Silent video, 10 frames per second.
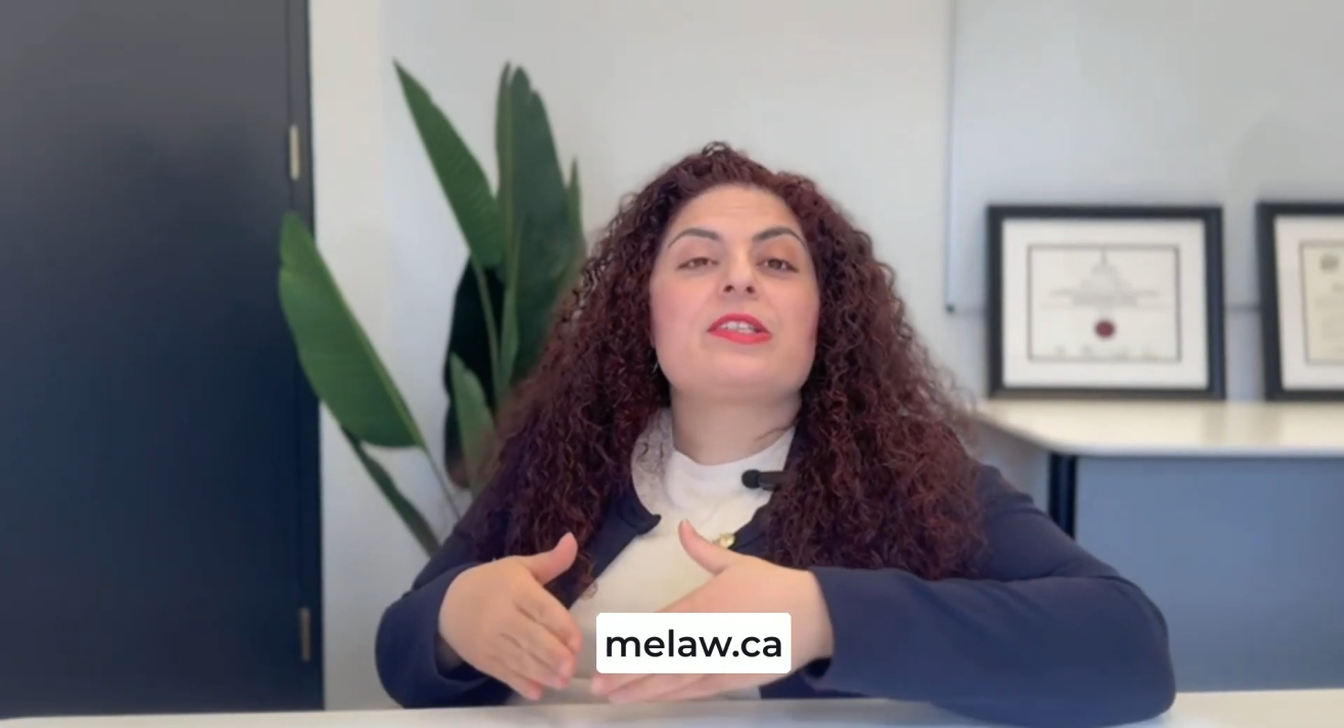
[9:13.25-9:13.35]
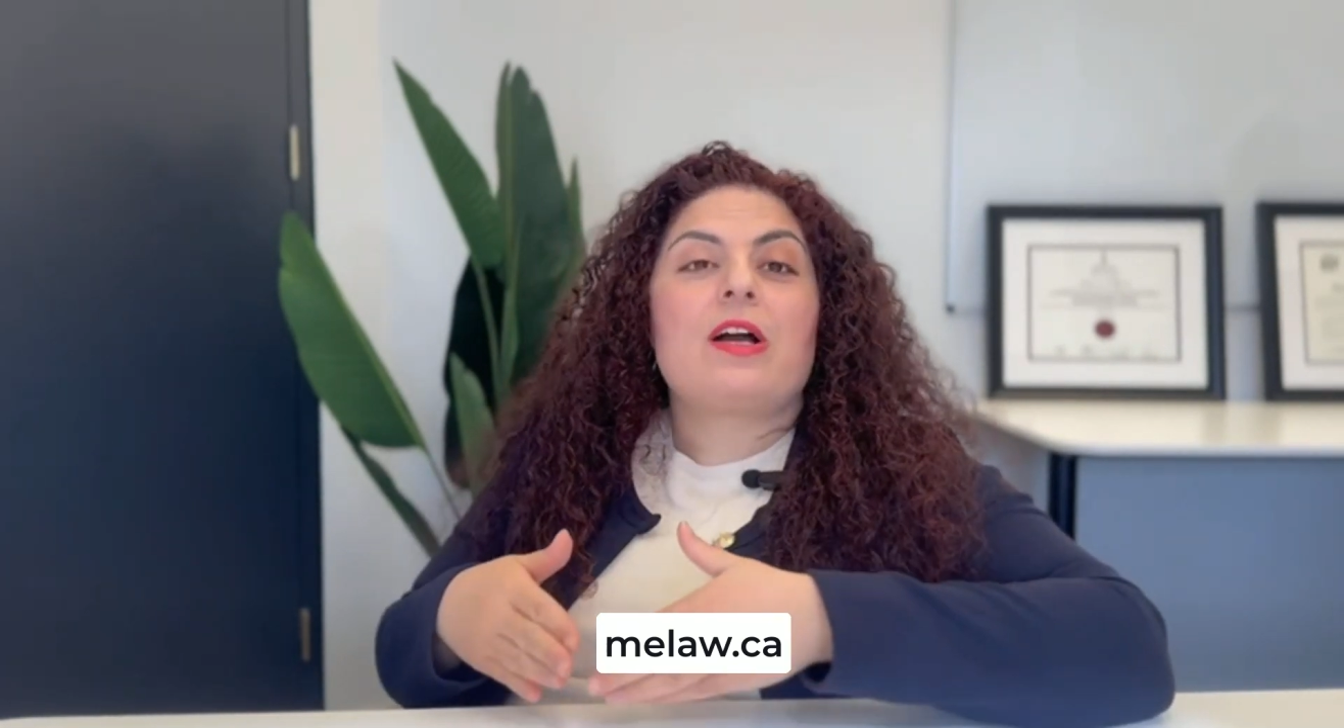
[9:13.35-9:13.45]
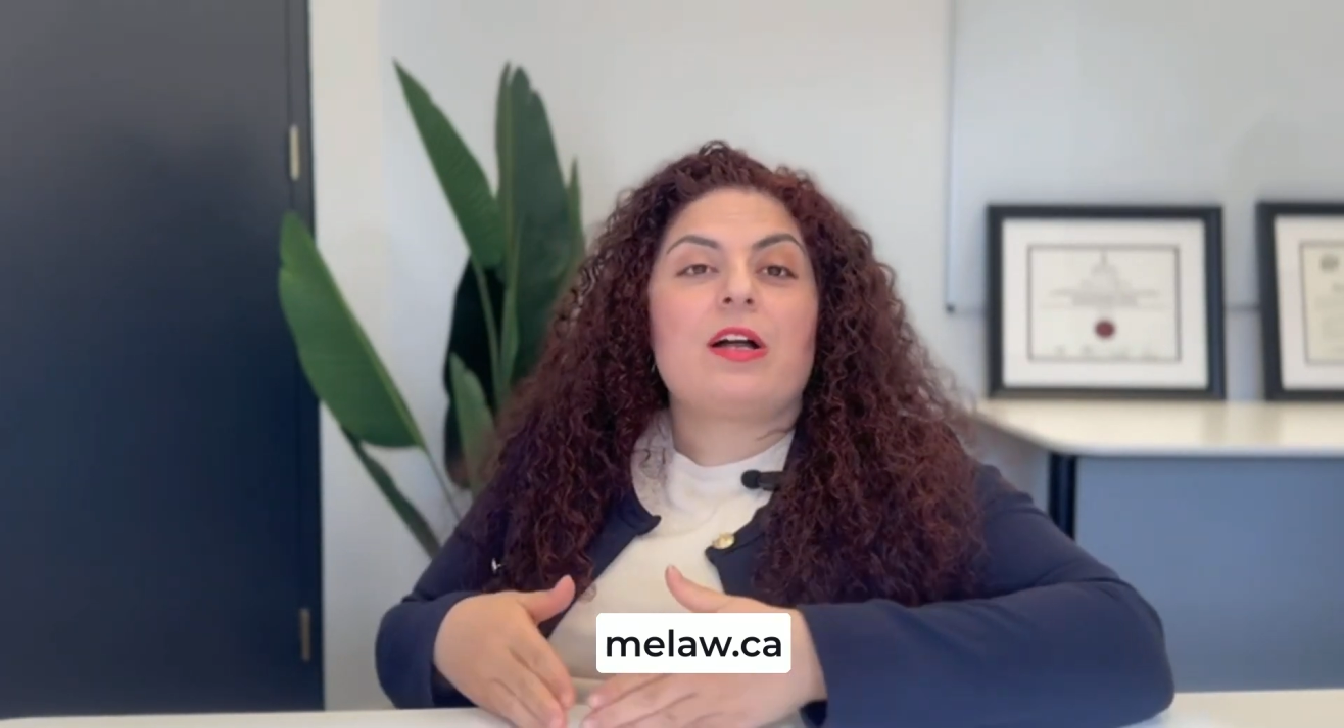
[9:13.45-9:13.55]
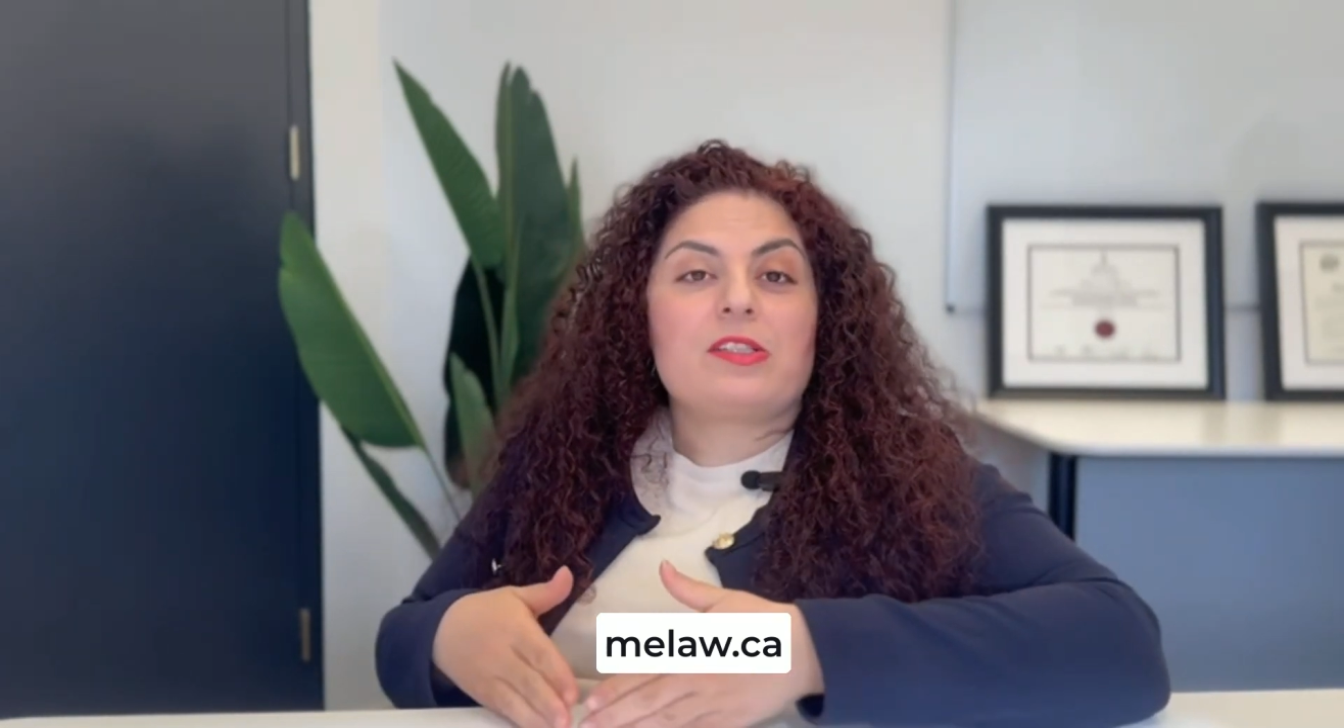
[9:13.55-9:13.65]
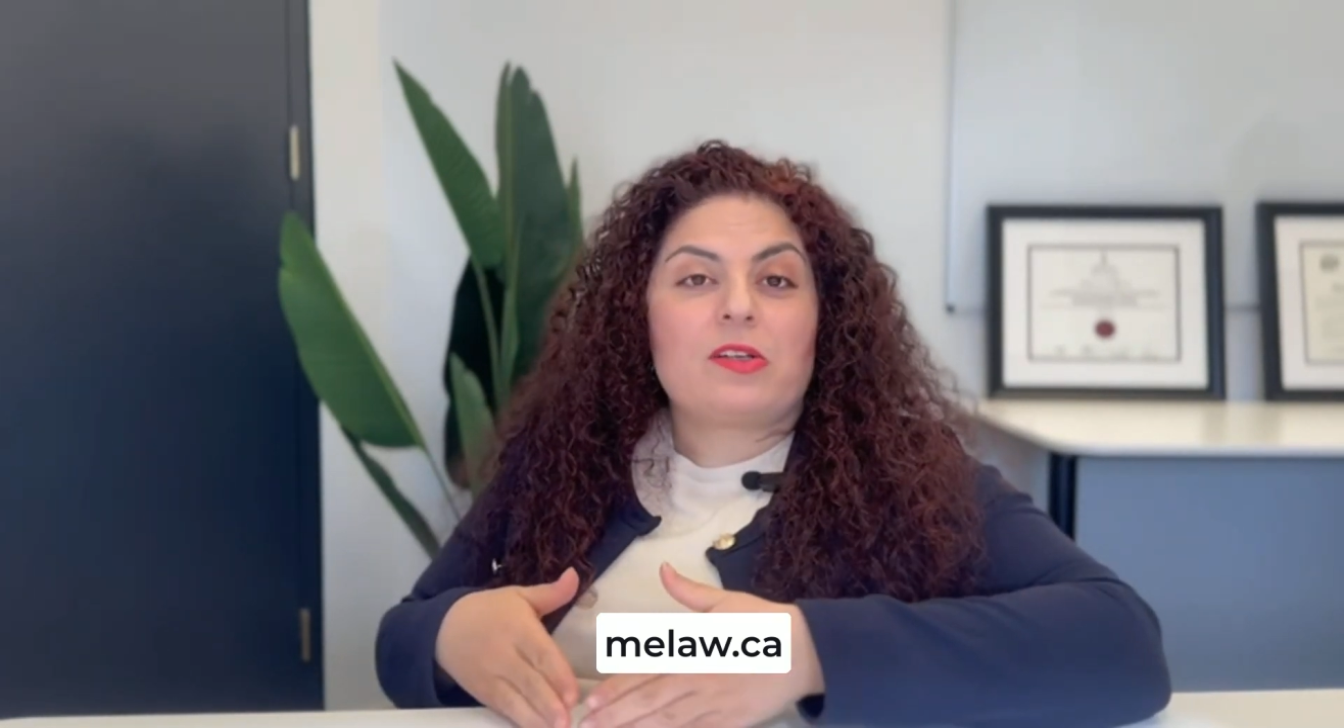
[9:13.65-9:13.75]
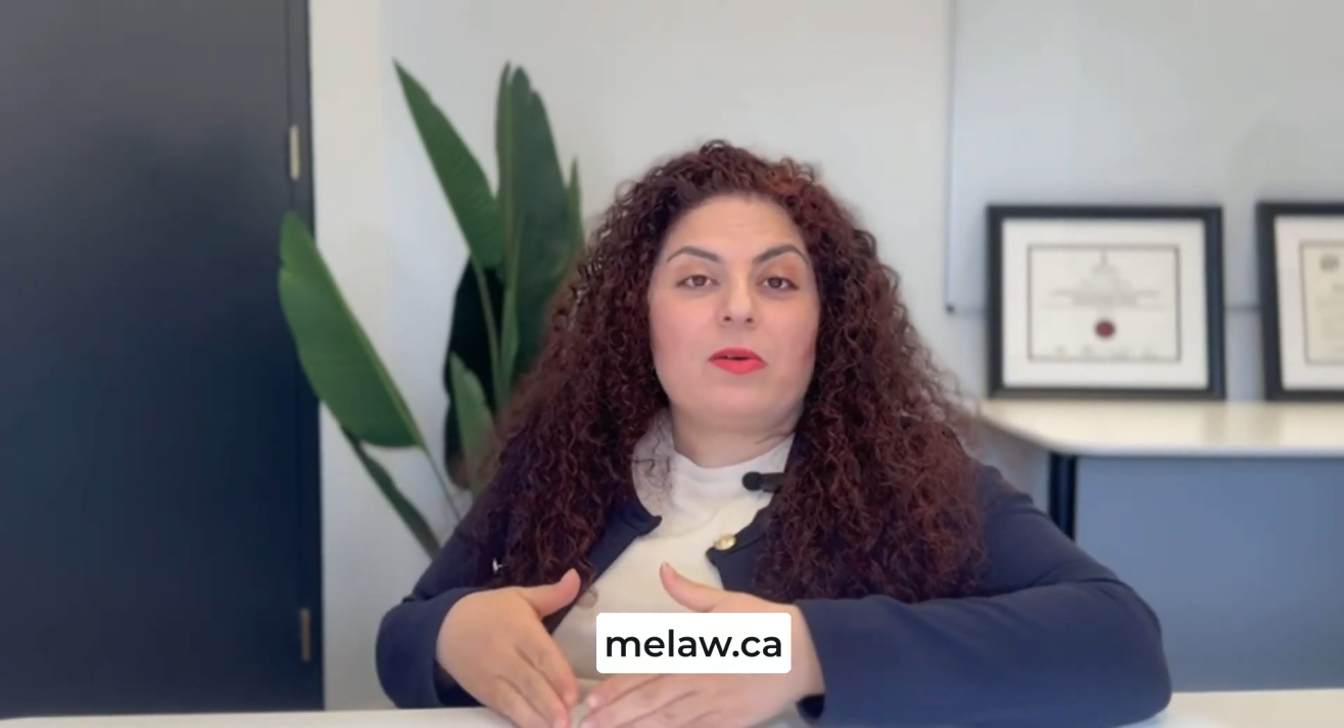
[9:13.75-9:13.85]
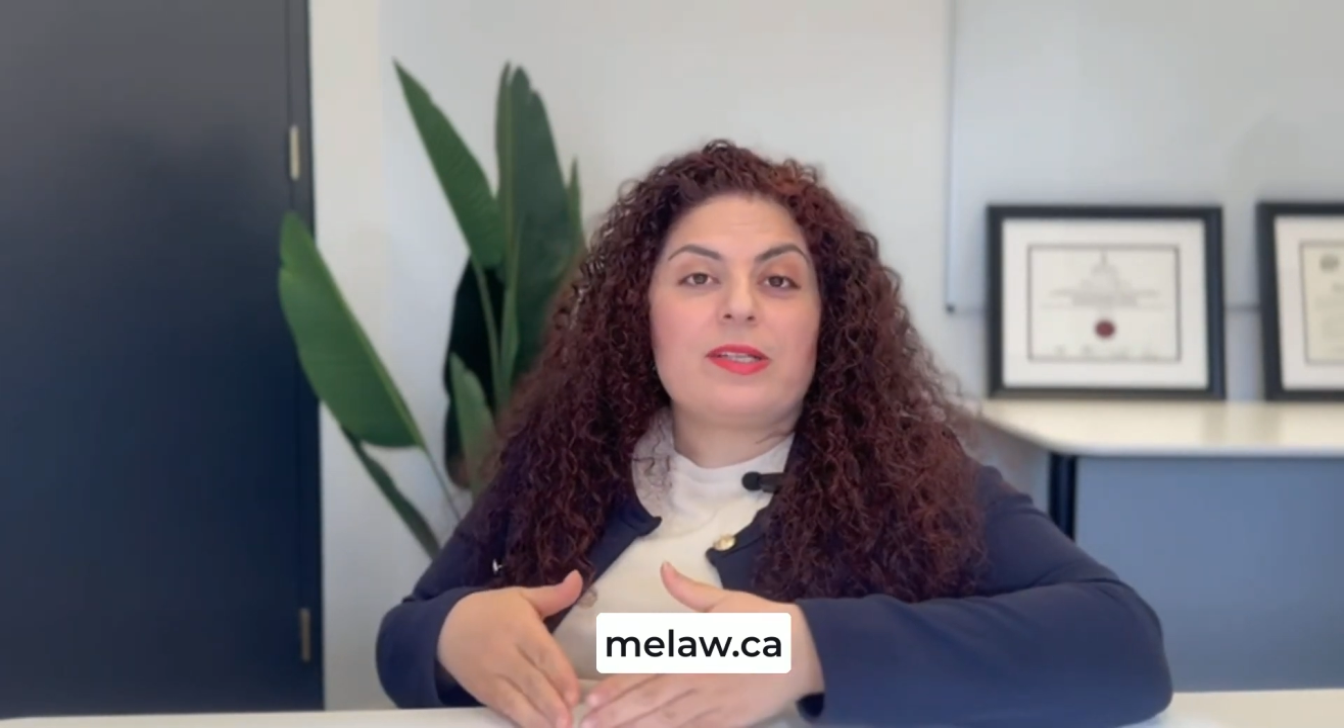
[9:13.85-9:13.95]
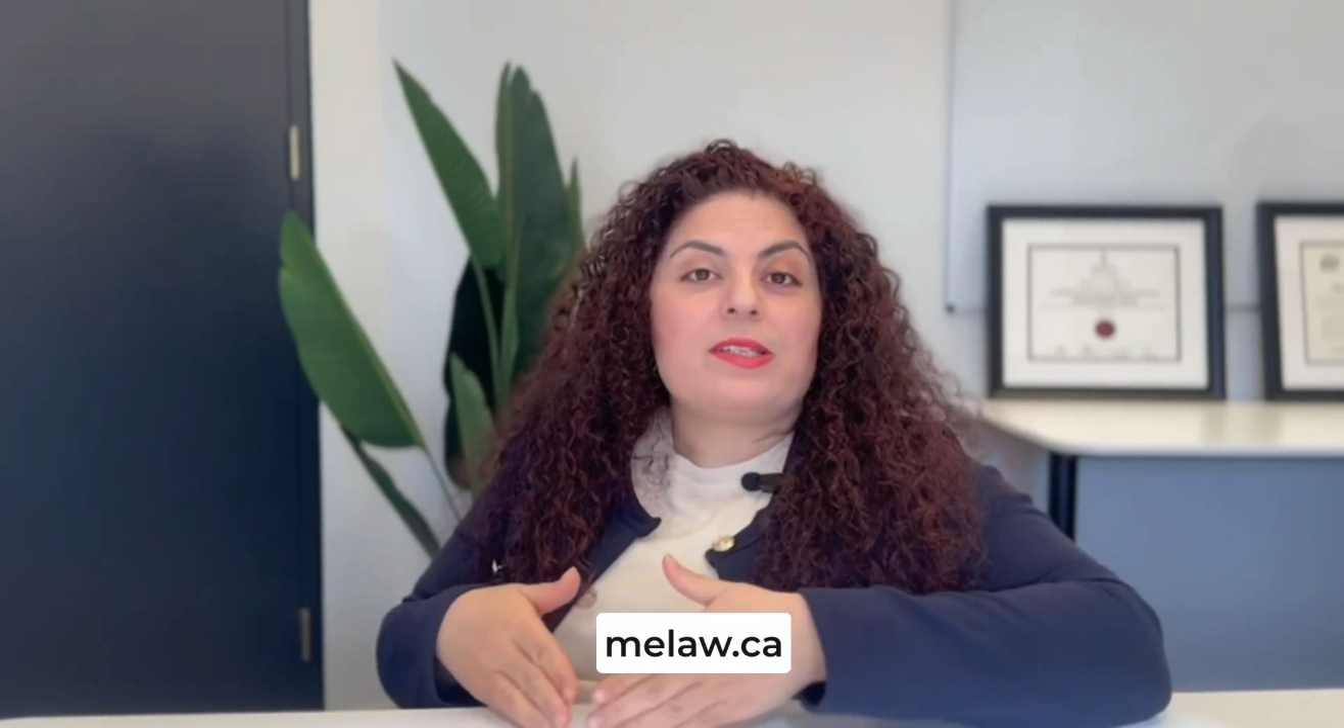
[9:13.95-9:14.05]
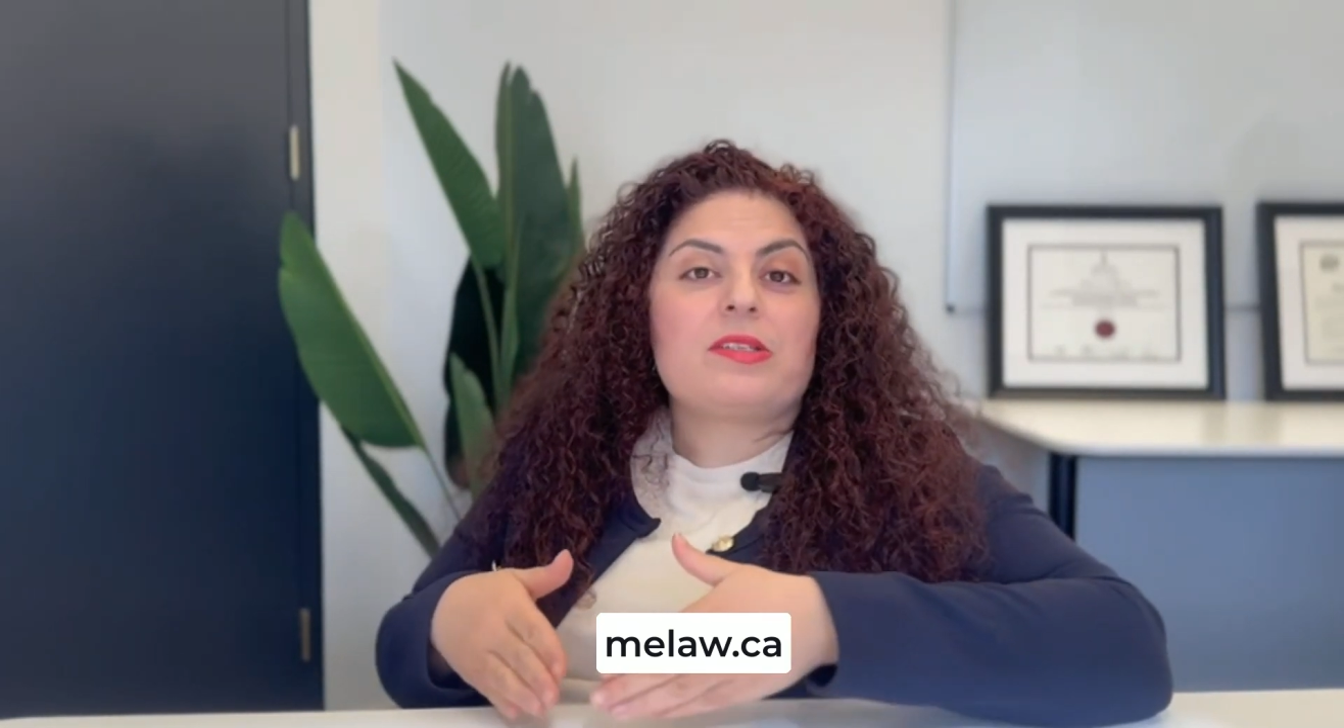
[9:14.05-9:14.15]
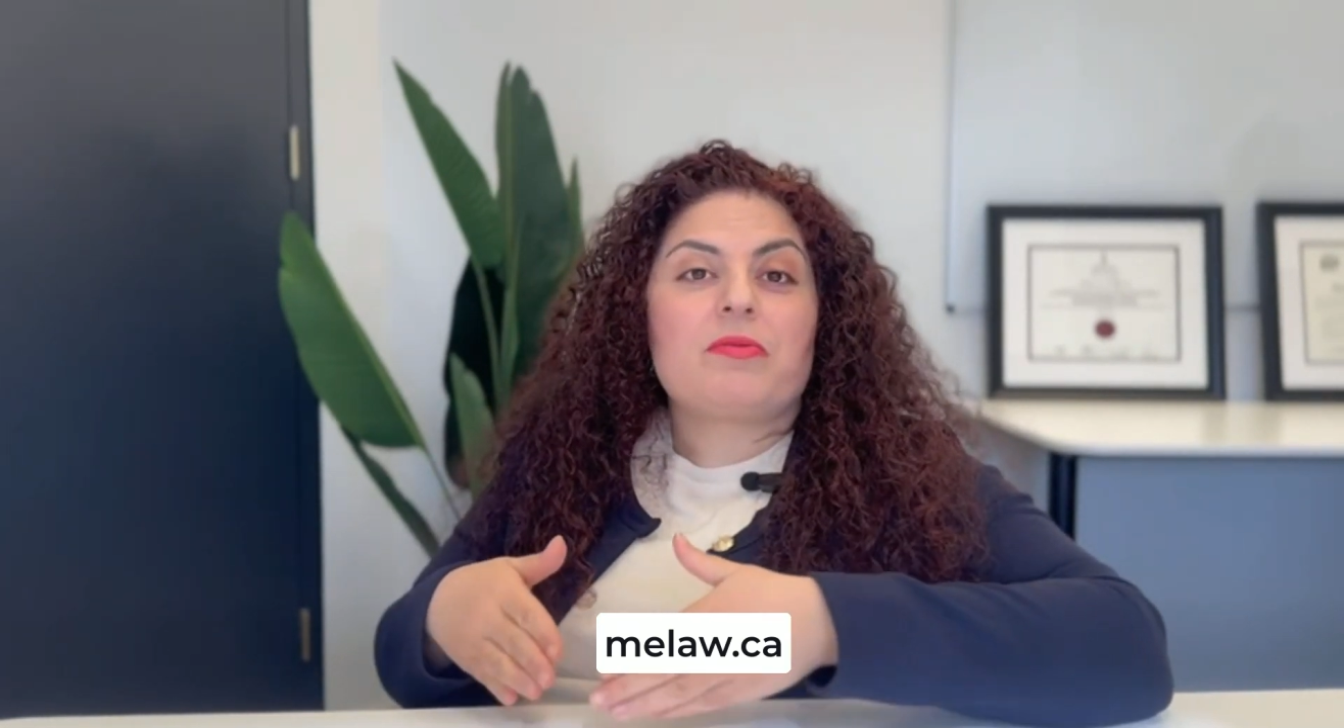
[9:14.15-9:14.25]

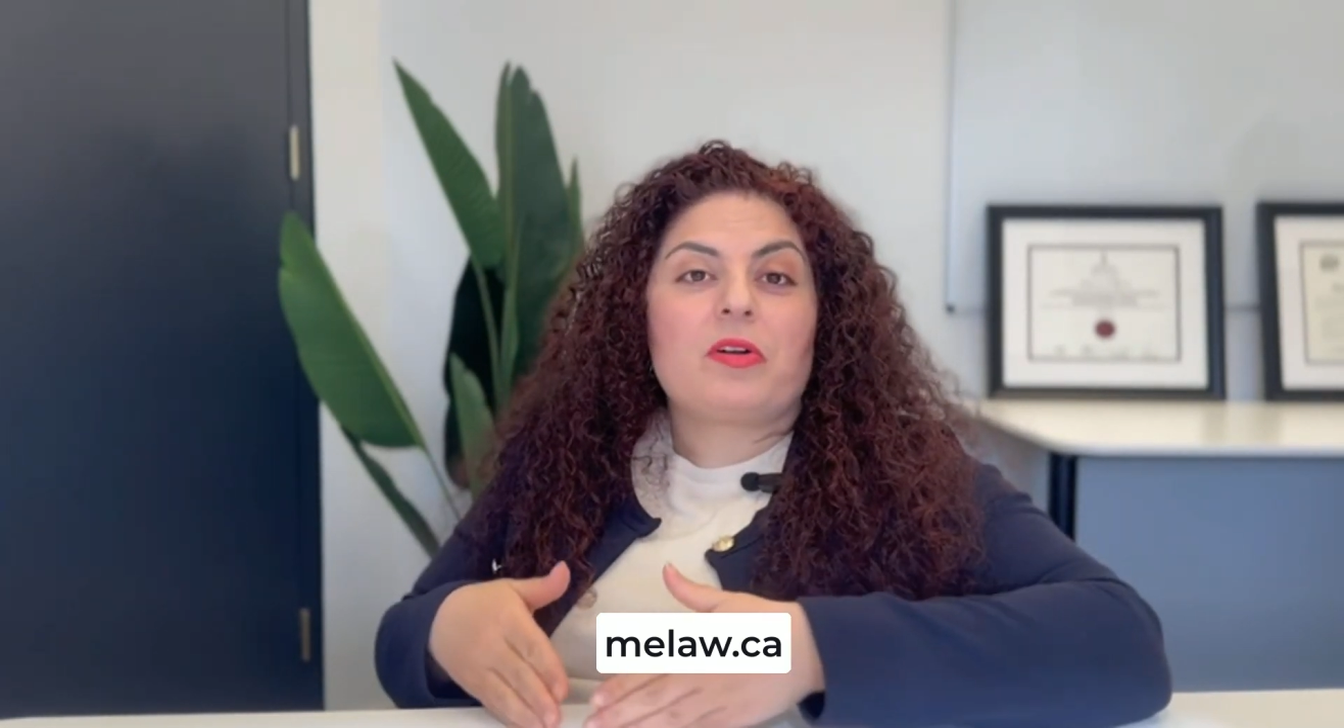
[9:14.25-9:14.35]
consequences